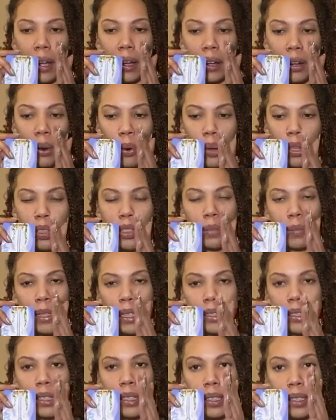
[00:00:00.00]
going to be
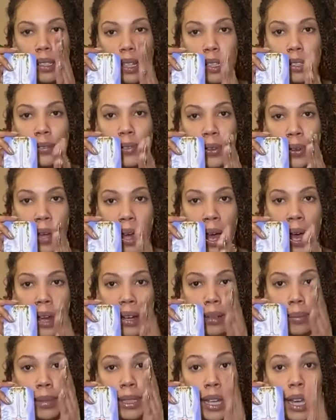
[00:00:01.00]
successful at
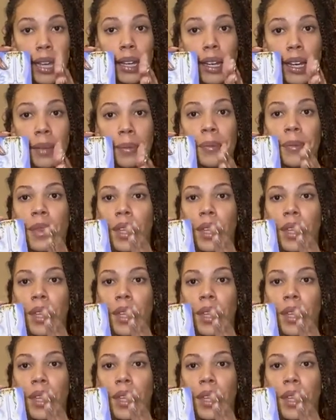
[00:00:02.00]
obtaining